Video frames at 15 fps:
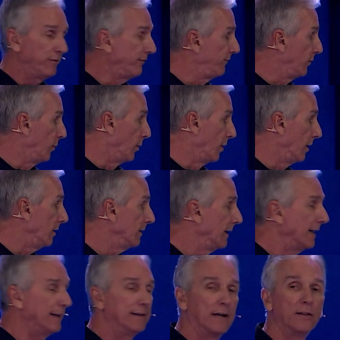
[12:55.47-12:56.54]
for.
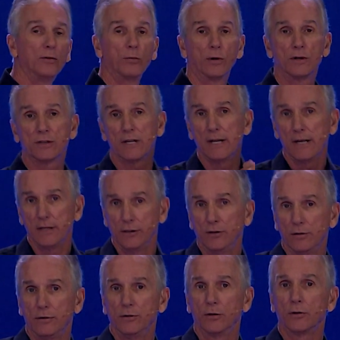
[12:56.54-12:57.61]
In other words,
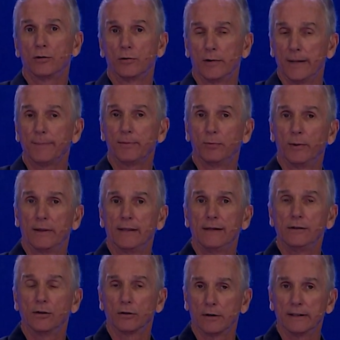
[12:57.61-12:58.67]
you, are gripped with
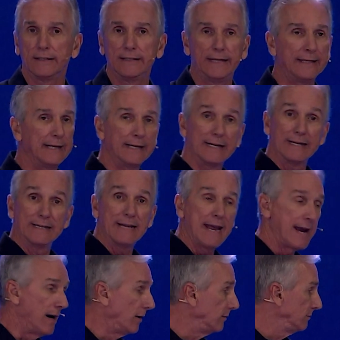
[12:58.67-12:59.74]
it. You're going to get it
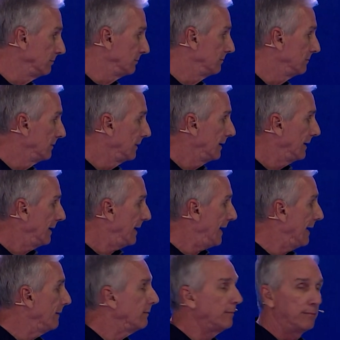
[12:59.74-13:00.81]
now,
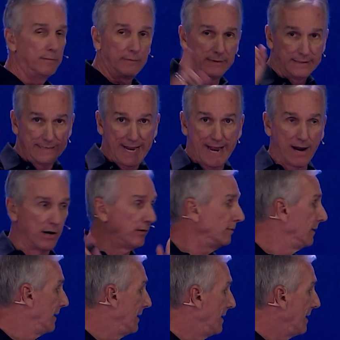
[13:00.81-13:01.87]
eh, now.
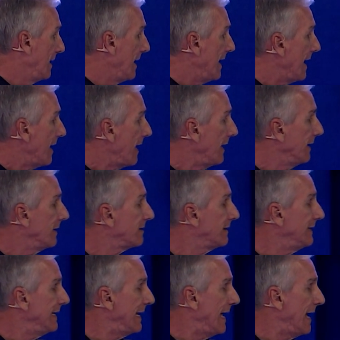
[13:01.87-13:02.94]
And it's
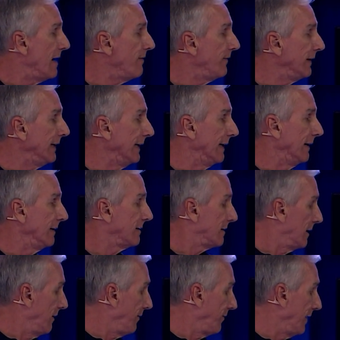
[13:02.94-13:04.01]
the evidence
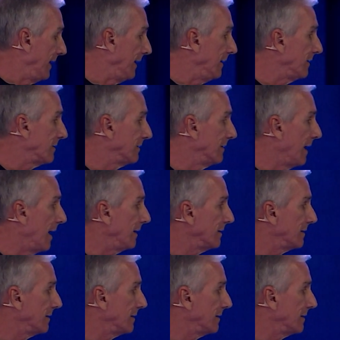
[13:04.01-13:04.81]
of things not